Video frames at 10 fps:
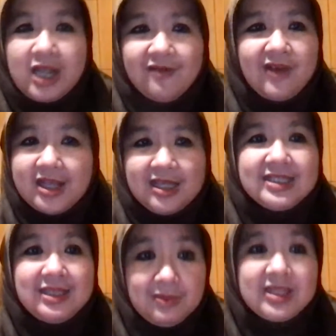don't have
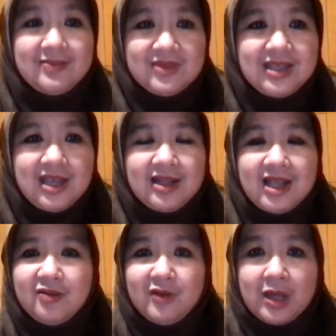any symptoms, yeah,
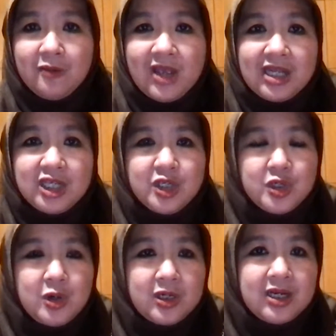and a very
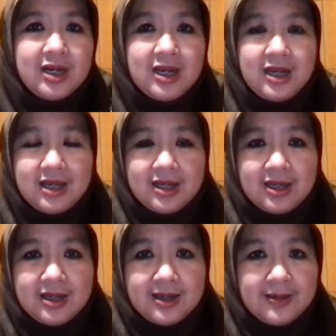short
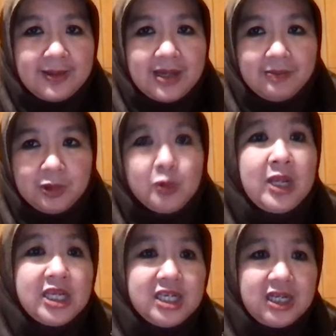
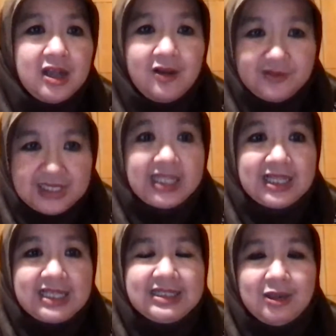duration of
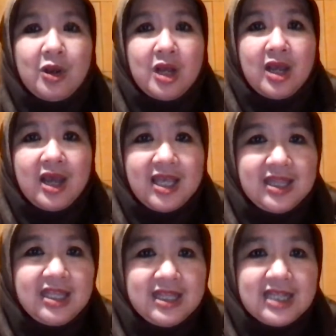sickness. So
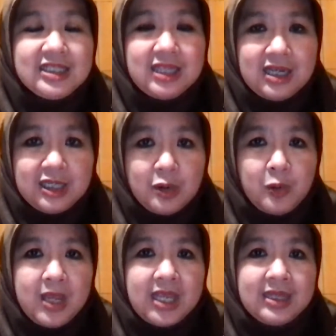I think that's
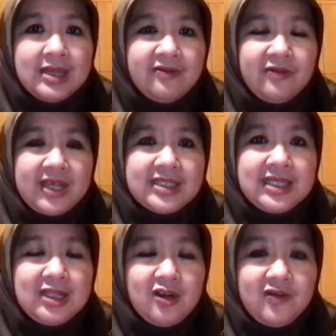the way the
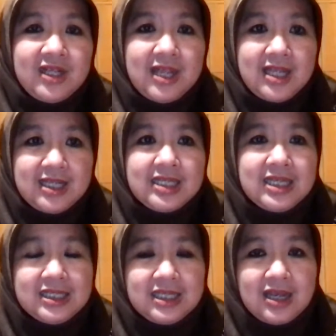vaccine
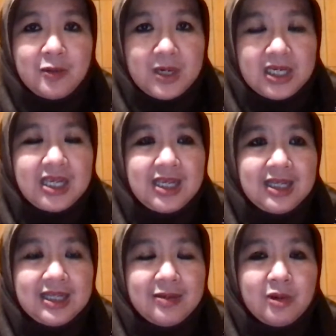COVID-19 is working
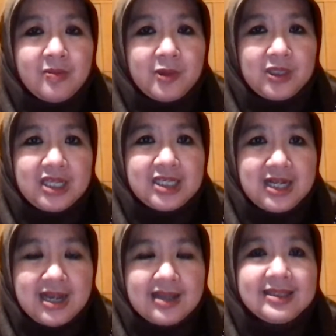in terms of
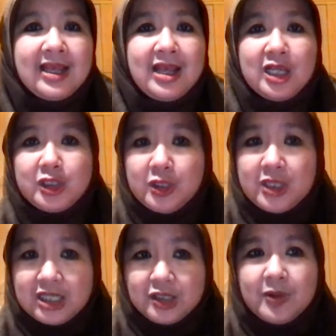protection us.
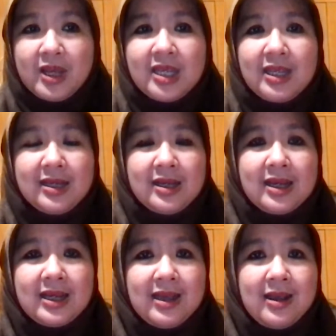So that's why
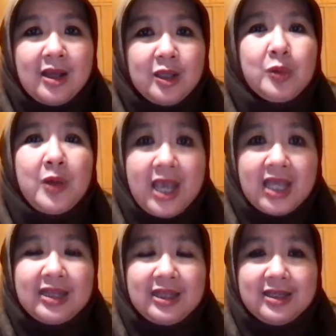to
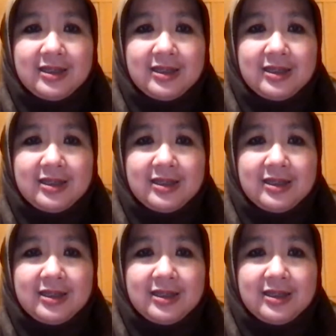add